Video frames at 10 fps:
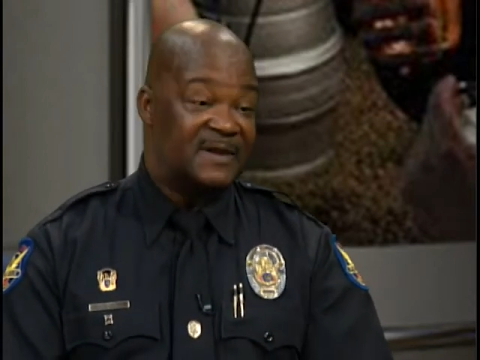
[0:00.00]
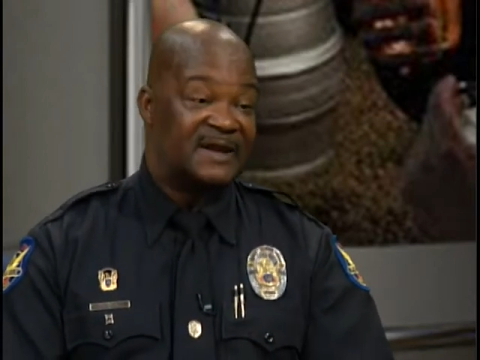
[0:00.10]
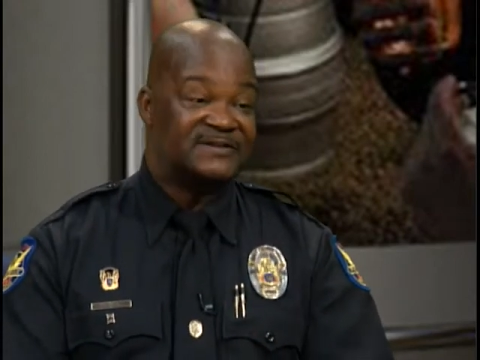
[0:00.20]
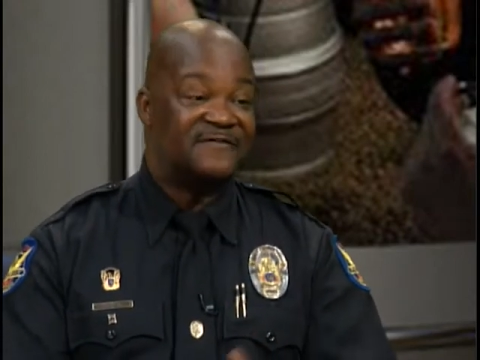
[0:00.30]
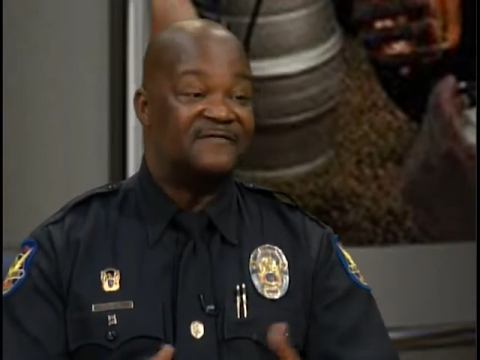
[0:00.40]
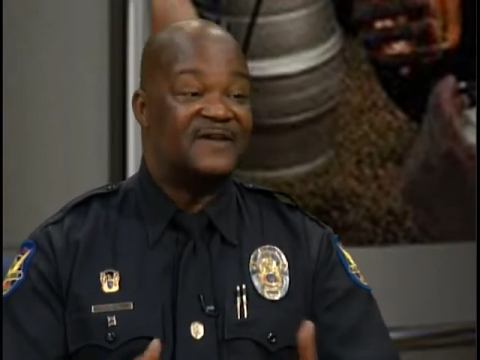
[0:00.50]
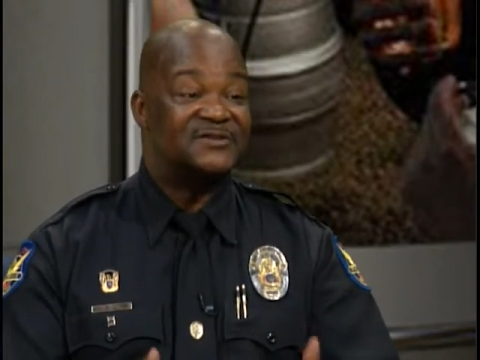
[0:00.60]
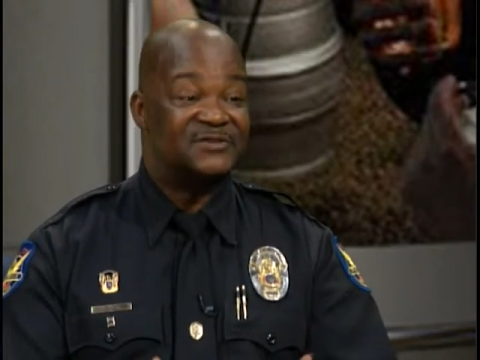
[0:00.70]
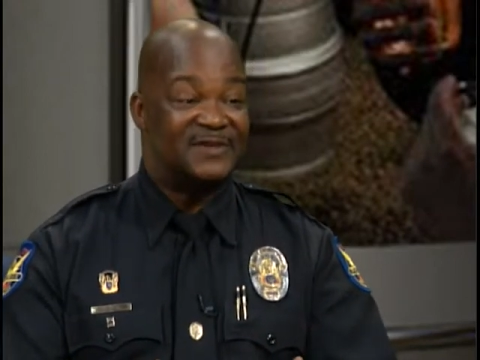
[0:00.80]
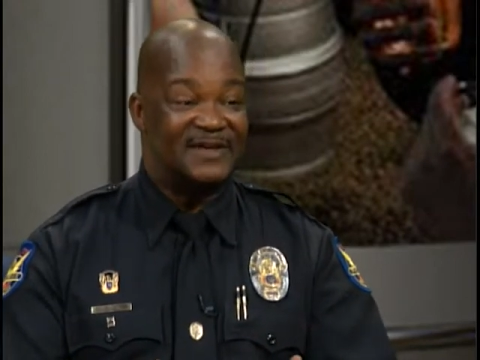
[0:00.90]
because
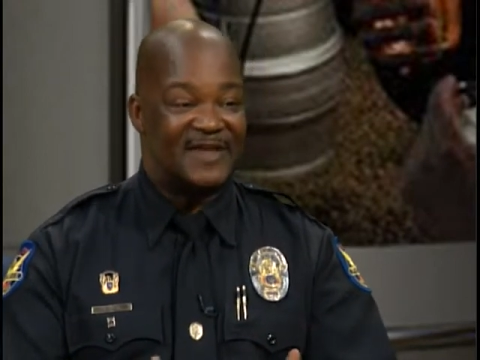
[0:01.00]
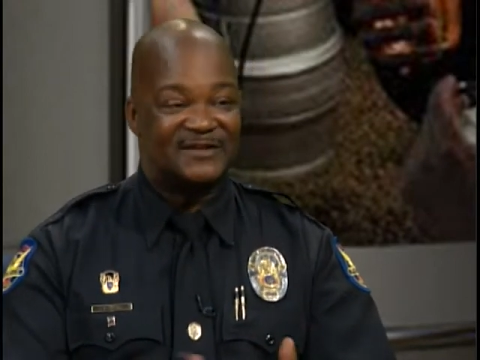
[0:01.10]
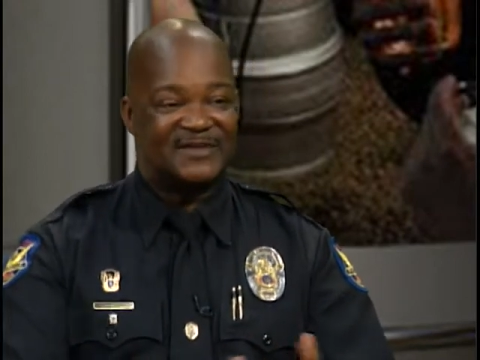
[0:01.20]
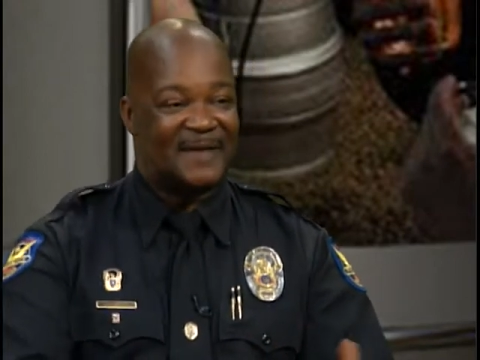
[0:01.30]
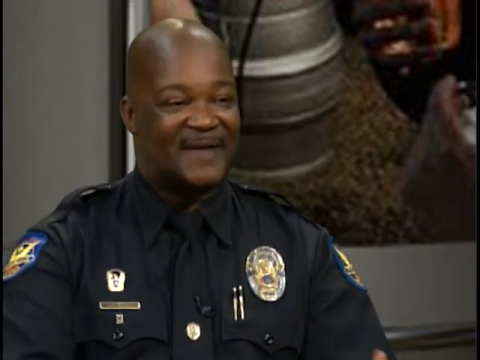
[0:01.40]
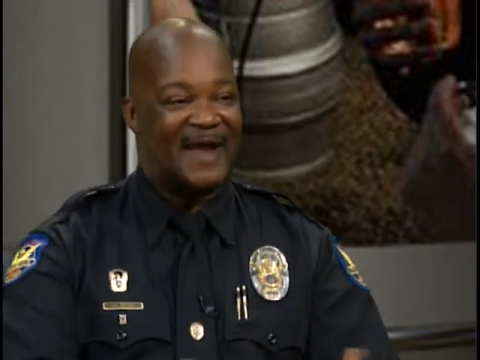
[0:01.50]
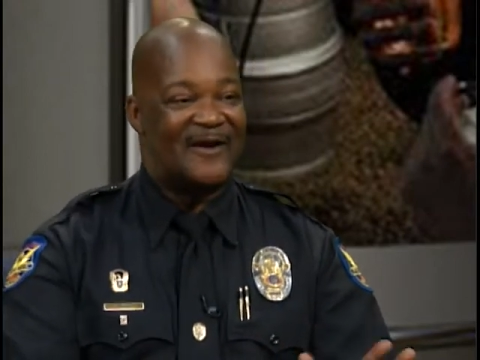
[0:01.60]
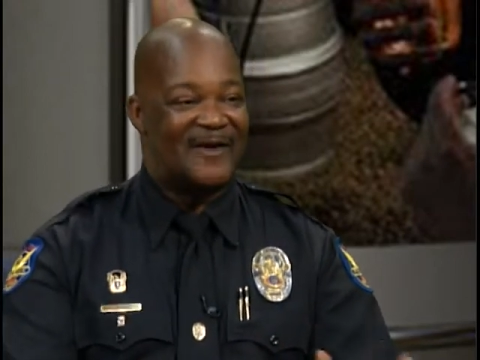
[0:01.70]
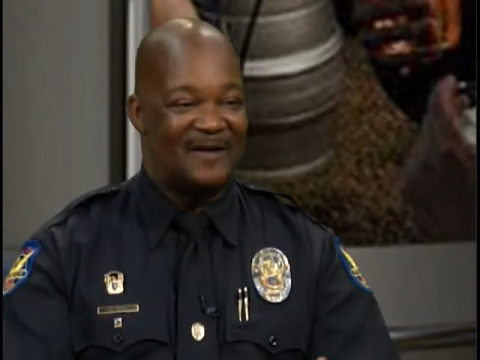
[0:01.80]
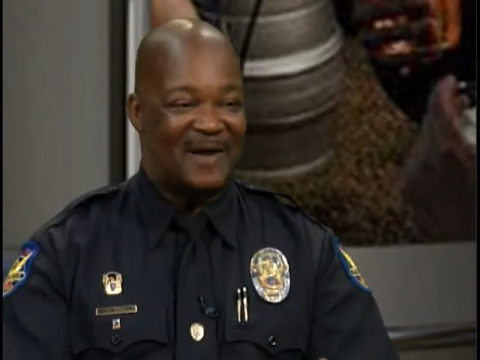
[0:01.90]
eventually they stop
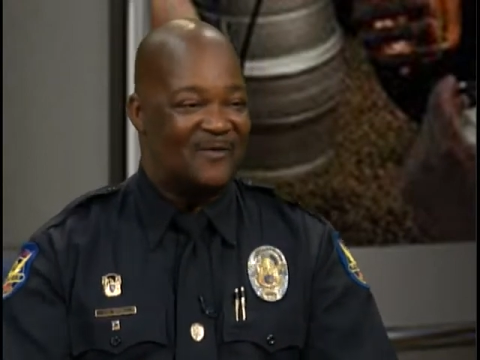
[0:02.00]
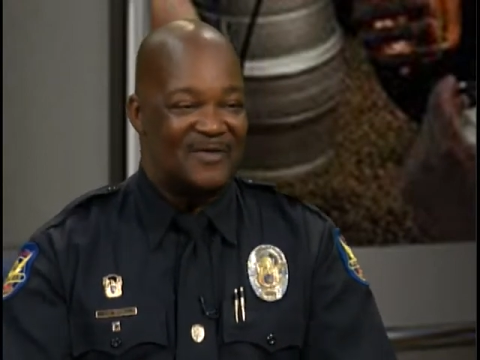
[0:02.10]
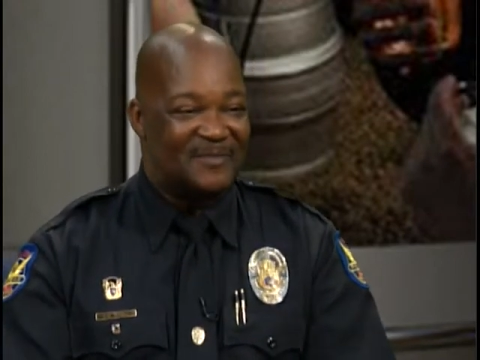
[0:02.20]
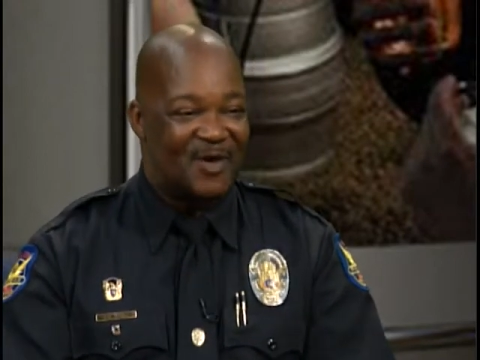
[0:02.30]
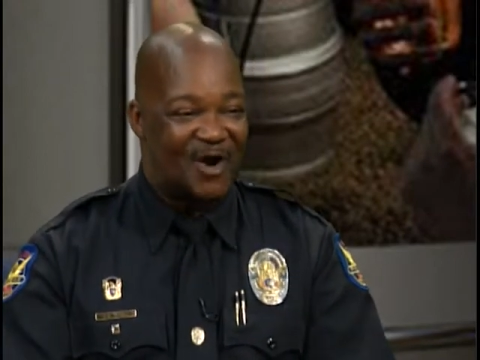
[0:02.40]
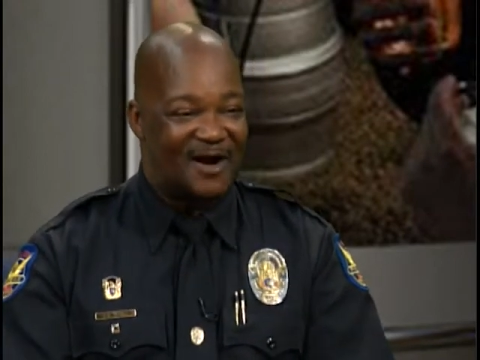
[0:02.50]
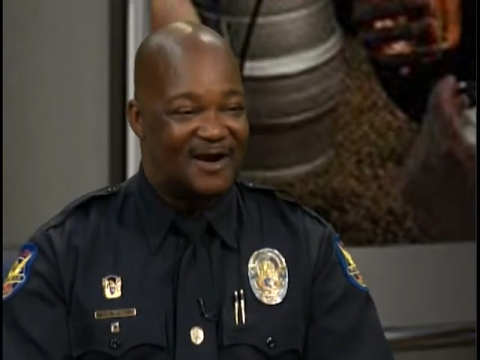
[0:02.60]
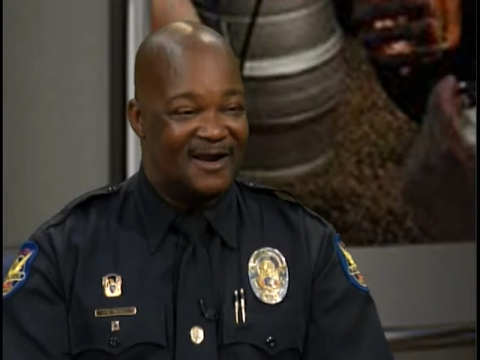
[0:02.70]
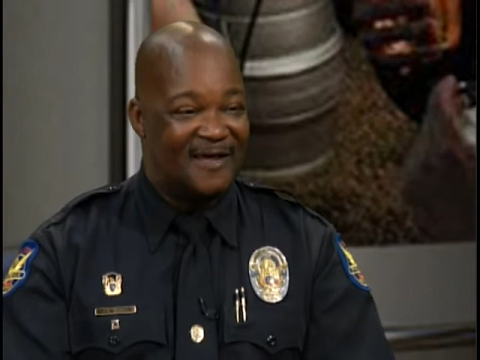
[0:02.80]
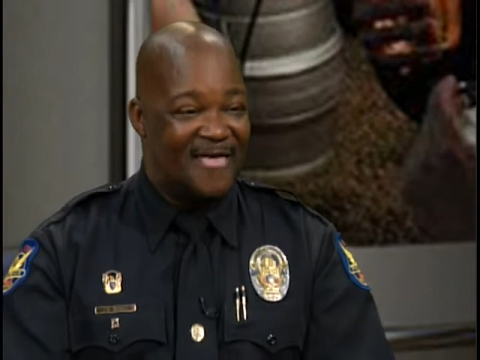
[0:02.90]
caring about where they park